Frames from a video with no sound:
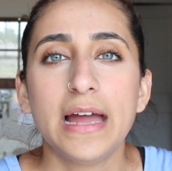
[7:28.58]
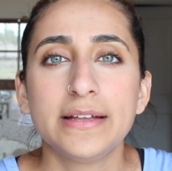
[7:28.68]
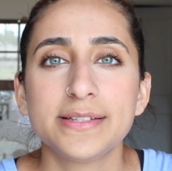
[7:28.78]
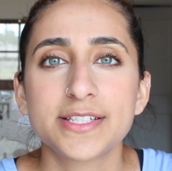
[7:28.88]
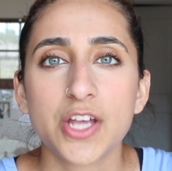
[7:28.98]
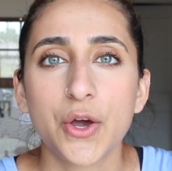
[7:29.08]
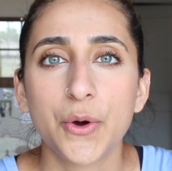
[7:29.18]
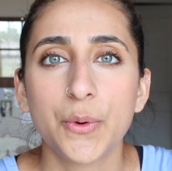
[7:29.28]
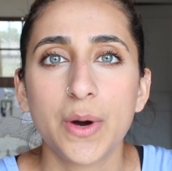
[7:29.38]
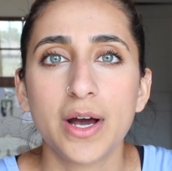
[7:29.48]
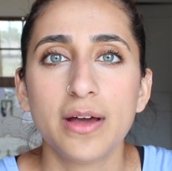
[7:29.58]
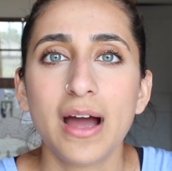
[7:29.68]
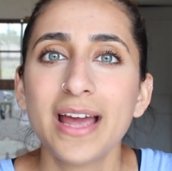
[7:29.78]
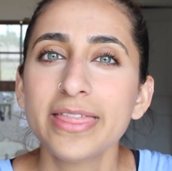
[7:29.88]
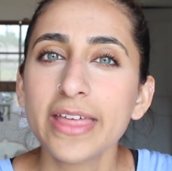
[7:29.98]
and so
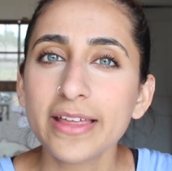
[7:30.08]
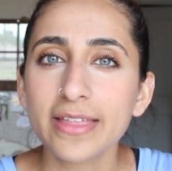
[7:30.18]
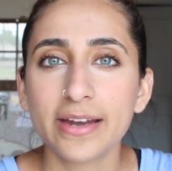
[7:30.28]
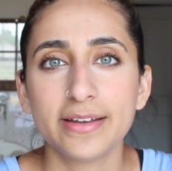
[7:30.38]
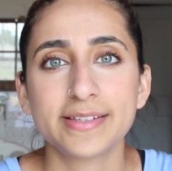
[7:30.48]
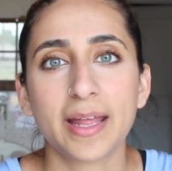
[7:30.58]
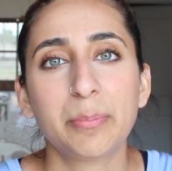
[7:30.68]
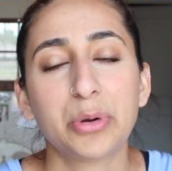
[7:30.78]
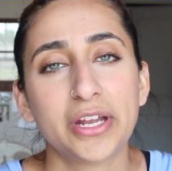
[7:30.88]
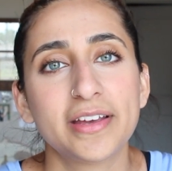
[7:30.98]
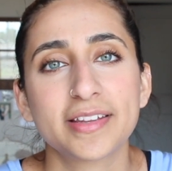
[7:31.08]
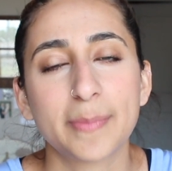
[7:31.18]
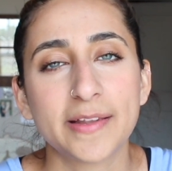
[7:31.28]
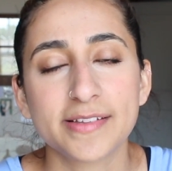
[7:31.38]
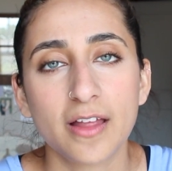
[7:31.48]
I think that is like pretty
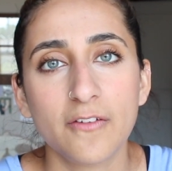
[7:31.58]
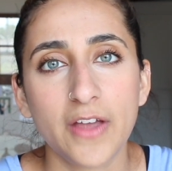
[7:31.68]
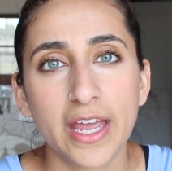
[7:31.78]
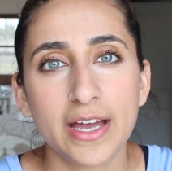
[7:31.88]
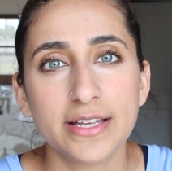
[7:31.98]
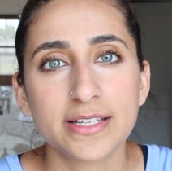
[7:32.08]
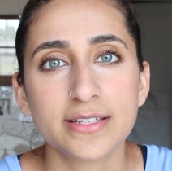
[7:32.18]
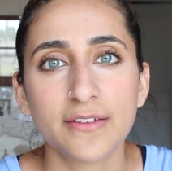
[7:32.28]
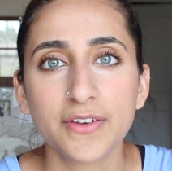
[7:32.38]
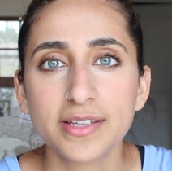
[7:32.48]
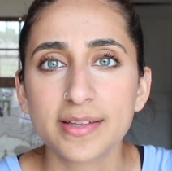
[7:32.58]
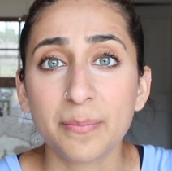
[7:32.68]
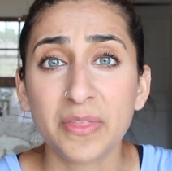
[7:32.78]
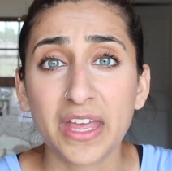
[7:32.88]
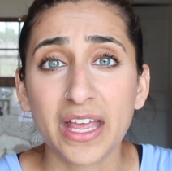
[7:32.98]
expensive and definitely
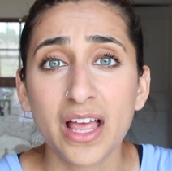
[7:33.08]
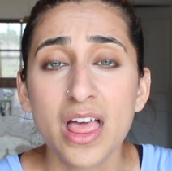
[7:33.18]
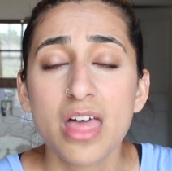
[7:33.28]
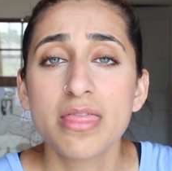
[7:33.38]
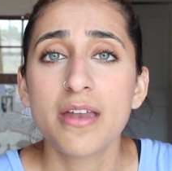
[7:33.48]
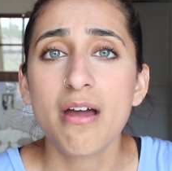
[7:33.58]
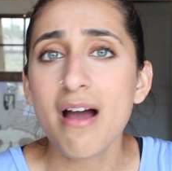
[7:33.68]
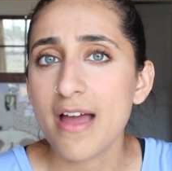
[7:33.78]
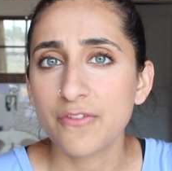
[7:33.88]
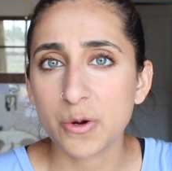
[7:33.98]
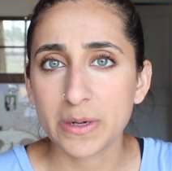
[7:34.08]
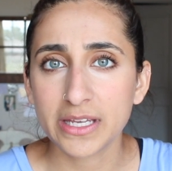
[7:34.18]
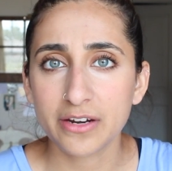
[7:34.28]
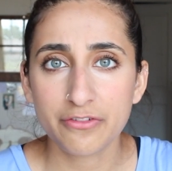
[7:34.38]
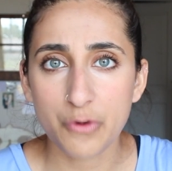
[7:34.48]
something that not everyone
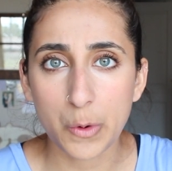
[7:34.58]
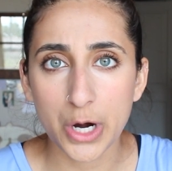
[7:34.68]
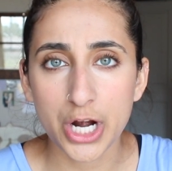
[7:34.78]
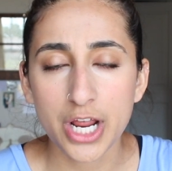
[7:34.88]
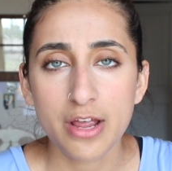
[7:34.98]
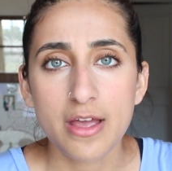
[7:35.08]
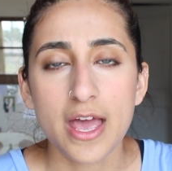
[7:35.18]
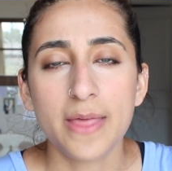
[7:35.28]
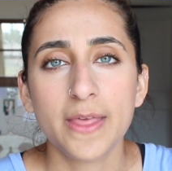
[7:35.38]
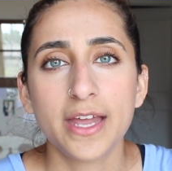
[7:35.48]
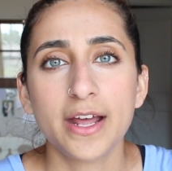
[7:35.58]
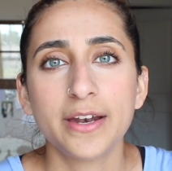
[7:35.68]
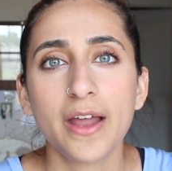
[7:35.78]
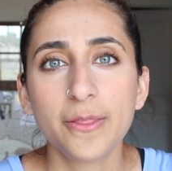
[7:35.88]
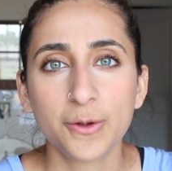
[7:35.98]
can afford and then
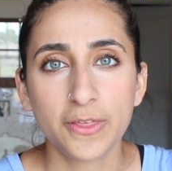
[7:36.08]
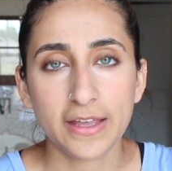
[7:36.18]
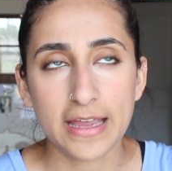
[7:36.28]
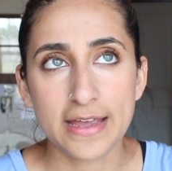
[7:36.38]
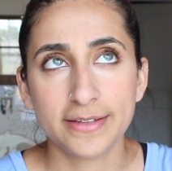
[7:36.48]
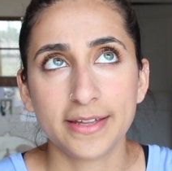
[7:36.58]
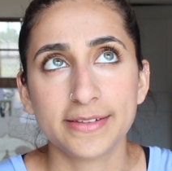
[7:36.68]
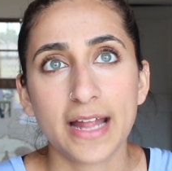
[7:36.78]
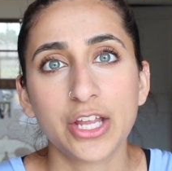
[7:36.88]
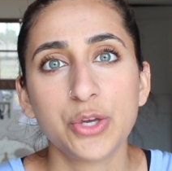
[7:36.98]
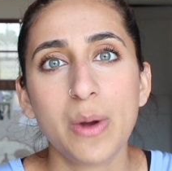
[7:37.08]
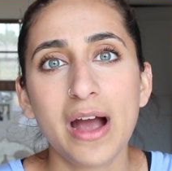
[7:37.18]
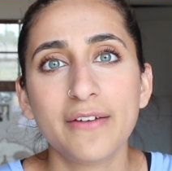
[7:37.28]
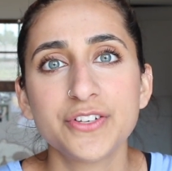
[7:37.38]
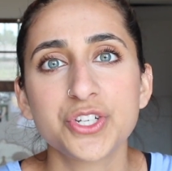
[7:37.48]
another thing is is that you
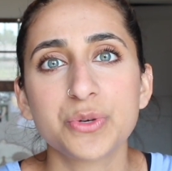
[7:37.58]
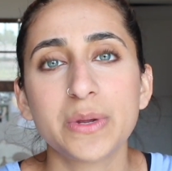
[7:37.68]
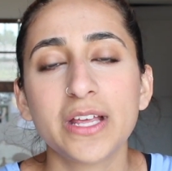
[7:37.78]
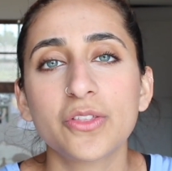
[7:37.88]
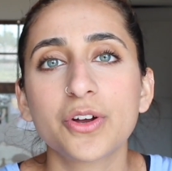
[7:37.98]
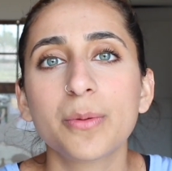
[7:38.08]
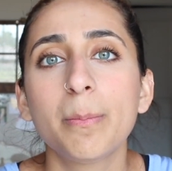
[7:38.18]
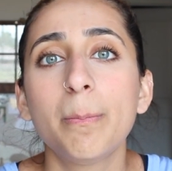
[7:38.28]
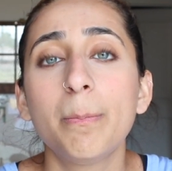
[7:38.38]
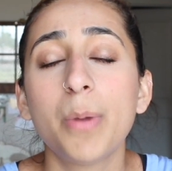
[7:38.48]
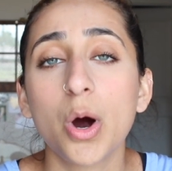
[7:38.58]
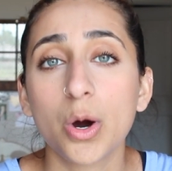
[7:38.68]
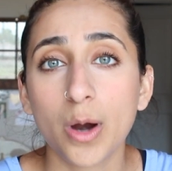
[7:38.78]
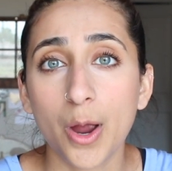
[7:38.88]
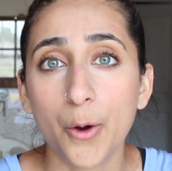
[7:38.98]
have to either
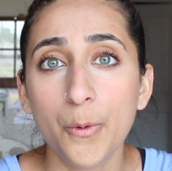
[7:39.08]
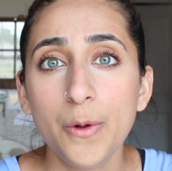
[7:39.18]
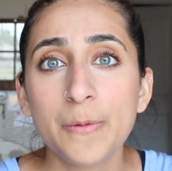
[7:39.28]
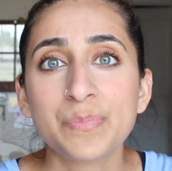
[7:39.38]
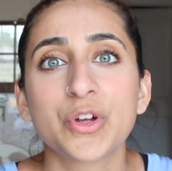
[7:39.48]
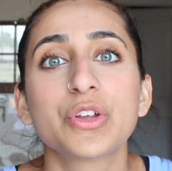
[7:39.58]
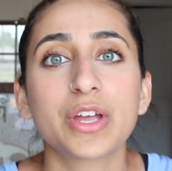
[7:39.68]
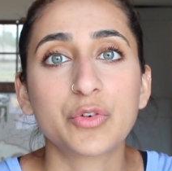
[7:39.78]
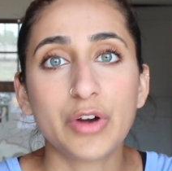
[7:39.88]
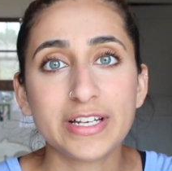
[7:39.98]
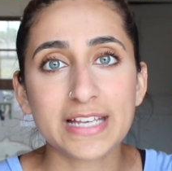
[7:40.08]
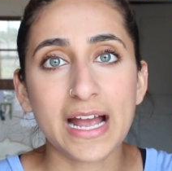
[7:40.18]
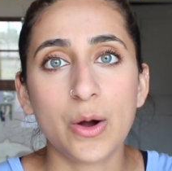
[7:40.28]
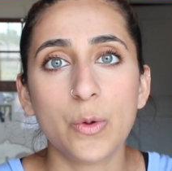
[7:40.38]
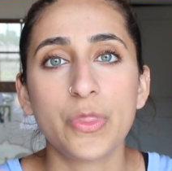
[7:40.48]
borrow or like rent
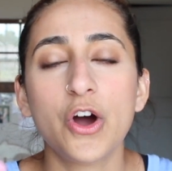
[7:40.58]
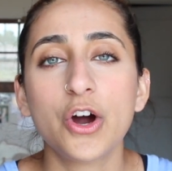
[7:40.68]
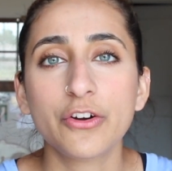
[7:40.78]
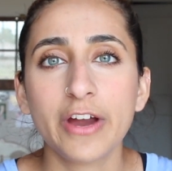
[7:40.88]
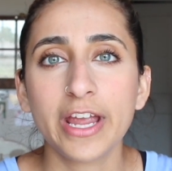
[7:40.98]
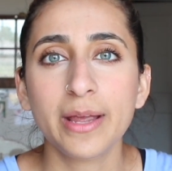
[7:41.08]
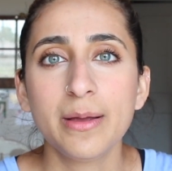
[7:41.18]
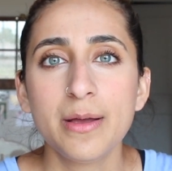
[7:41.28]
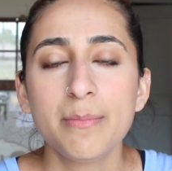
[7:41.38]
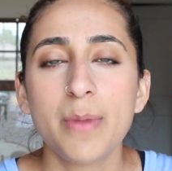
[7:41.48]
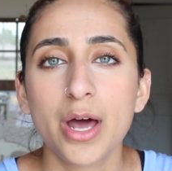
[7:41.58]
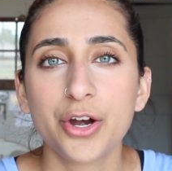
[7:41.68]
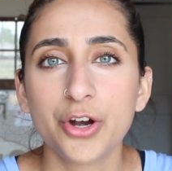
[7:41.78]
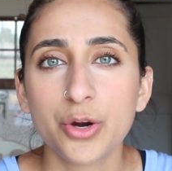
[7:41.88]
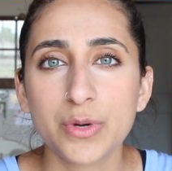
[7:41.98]
out the heart rate
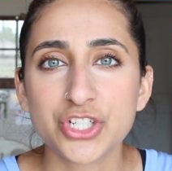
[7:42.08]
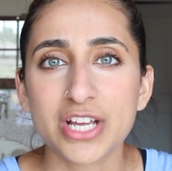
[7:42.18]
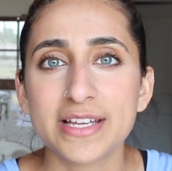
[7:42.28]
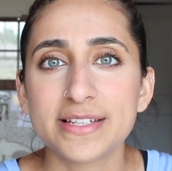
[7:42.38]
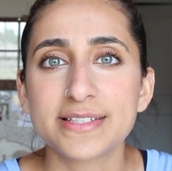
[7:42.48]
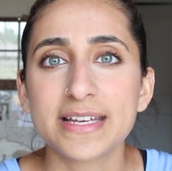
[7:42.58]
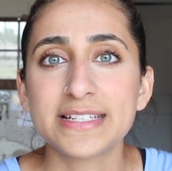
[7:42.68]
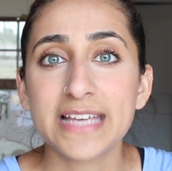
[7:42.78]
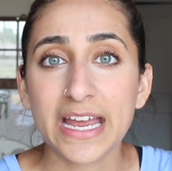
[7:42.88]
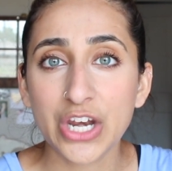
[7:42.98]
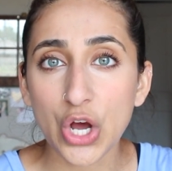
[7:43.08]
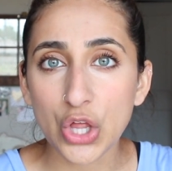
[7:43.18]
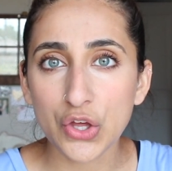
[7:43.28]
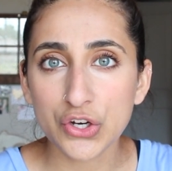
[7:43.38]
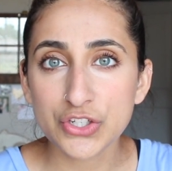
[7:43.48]
monitor which is
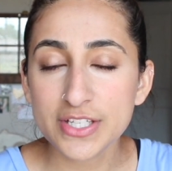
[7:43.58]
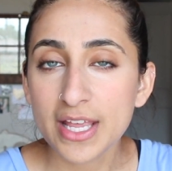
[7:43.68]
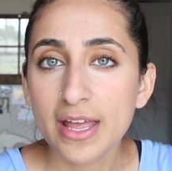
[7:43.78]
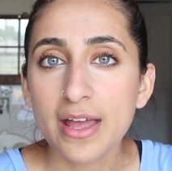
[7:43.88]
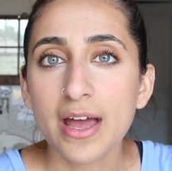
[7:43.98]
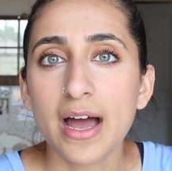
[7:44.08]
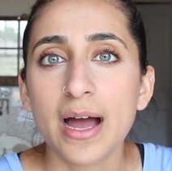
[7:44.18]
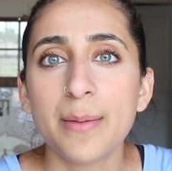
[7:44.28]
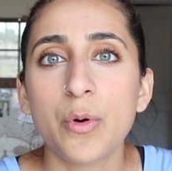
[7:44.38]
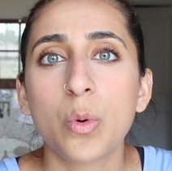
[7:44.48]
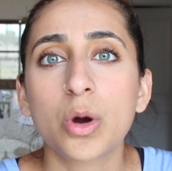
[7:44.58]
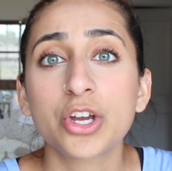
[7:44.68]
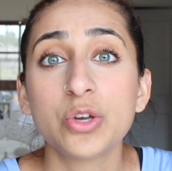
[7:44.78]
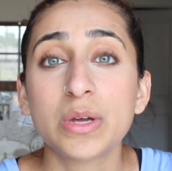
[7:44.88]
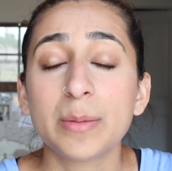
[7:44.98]
$10 um, or
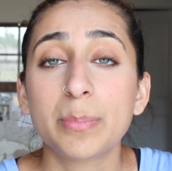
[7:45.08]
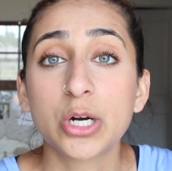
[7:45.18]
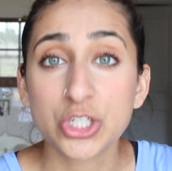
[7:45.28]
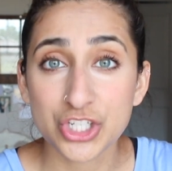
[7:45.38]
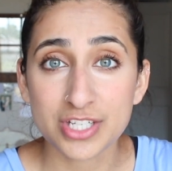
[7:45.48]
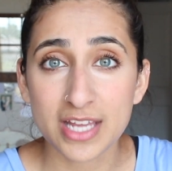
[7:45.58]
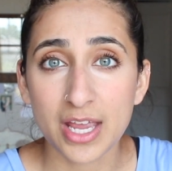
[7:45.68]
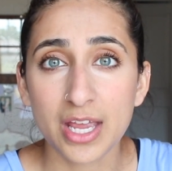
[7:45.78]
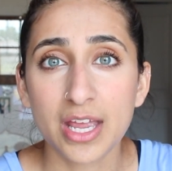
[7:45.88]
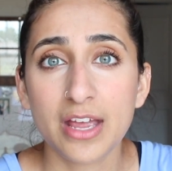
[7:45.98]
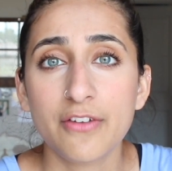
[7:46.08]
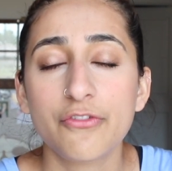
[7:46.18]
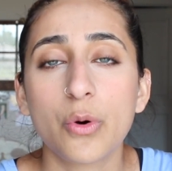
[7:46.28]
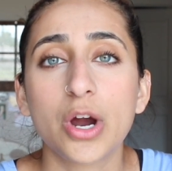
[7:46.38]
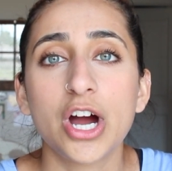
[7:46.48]
you can purchase it
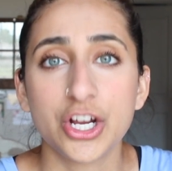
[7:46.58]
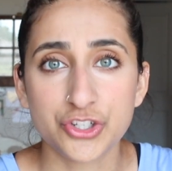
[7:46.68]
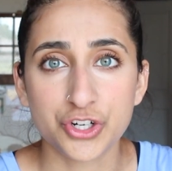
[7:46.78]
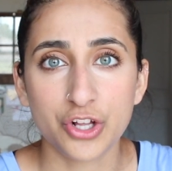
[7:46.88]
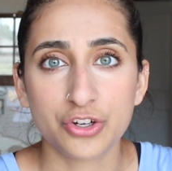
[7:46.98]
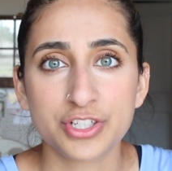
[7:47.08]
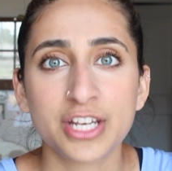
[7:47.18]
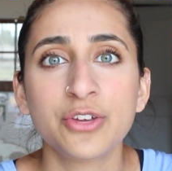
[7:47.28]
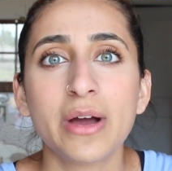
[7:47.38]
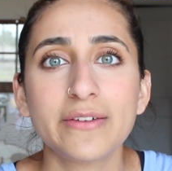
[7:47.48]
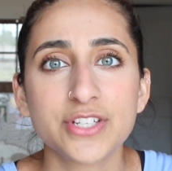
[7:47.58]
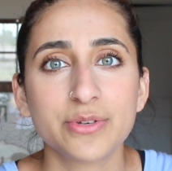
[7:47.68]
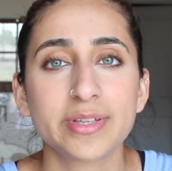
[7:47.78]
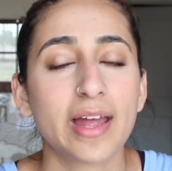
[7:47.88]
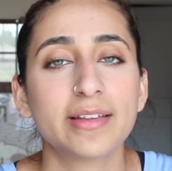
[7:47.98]
for $100 and you have to
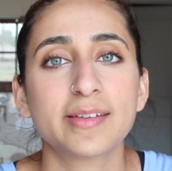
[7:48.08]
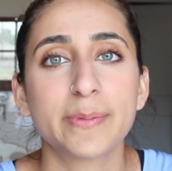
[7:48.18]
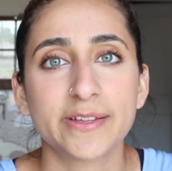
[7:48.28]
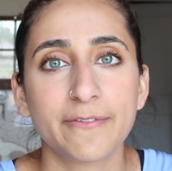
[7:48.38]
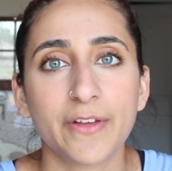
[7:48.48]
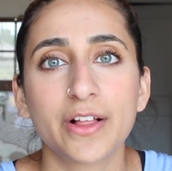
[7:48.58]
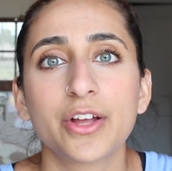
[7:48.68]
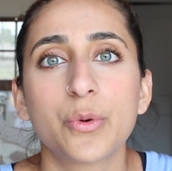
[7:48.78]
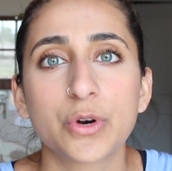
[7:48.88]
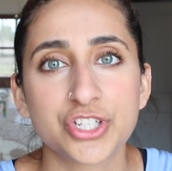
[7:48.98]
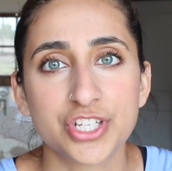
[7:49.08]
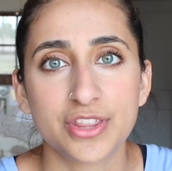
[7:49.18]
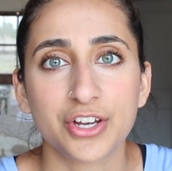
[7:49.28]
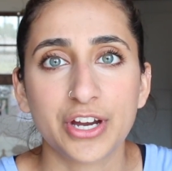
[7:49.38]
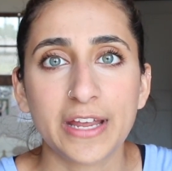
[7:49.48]
use that specific like Orange
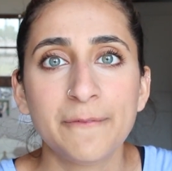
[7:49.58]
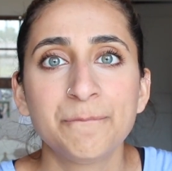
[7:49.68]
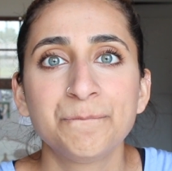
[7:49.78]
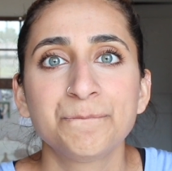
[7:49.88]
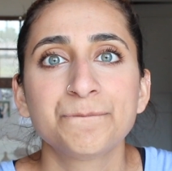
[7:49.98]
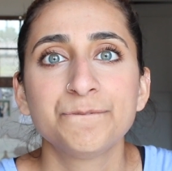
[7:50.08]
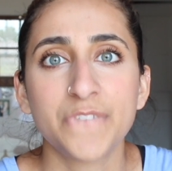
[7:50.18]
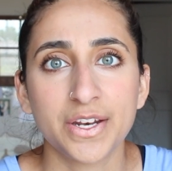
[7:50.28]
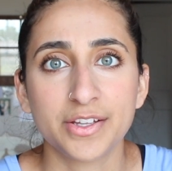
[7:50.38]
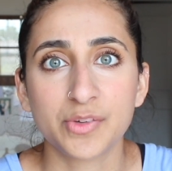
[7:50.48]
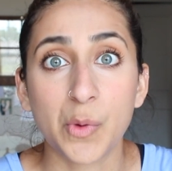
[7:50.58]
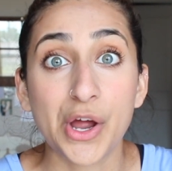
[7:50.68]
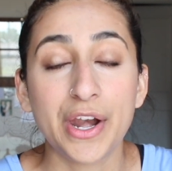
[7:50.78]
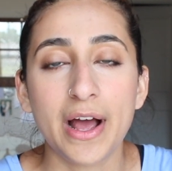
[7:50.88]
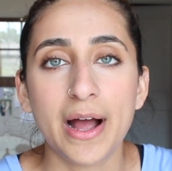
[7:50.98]
Theory fitness one.